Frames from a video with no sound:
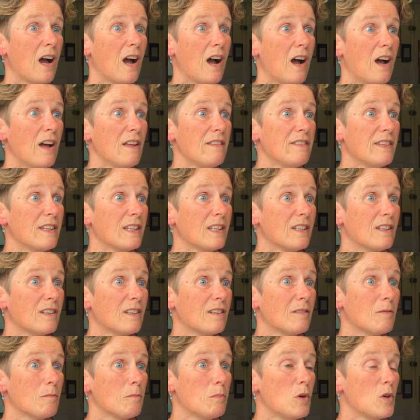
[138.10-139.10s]
i think
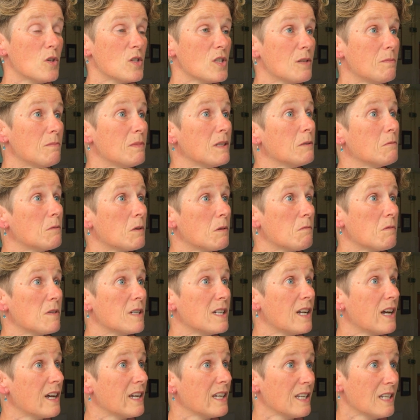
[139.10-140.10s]
possibly we were
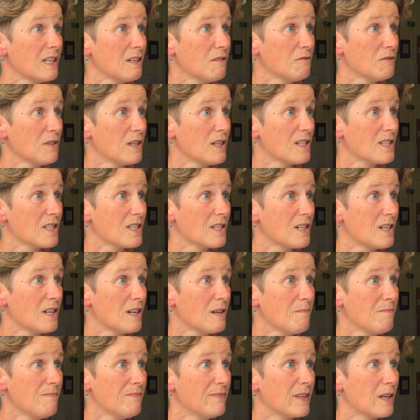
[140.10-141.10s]
naive last
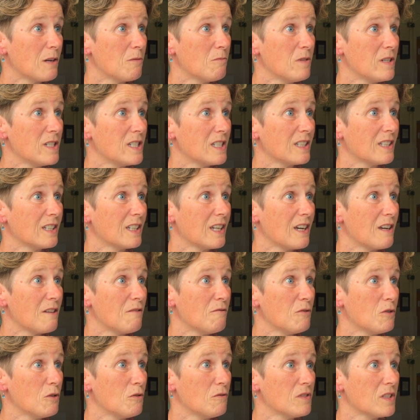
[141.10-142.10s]
time and we didn't get
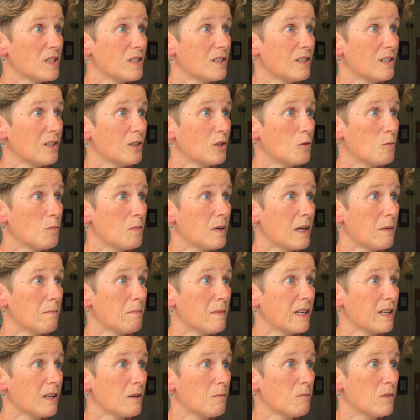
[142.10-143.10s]
involved in the local plan
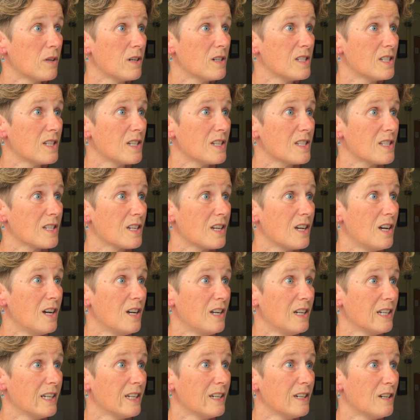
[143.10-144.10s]
making process
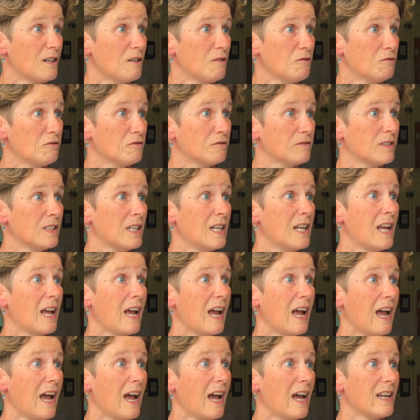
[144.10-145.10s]
early enough
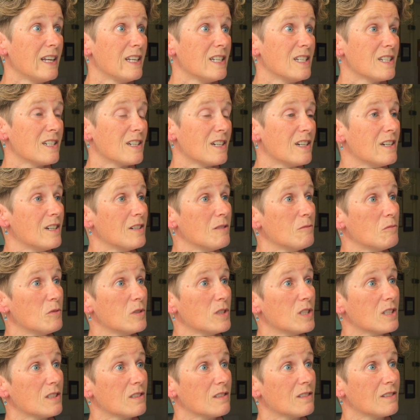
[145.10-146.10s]
and I
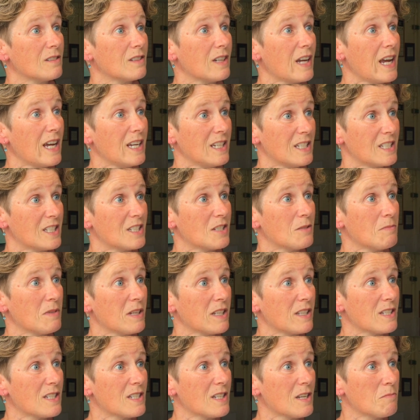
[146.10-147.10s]
would hate to
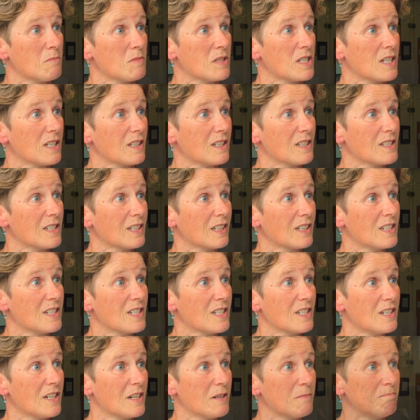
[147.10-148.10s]
make the same mistake a second
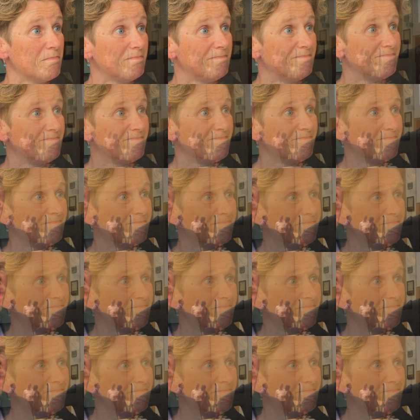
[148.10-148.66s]
time. Uh,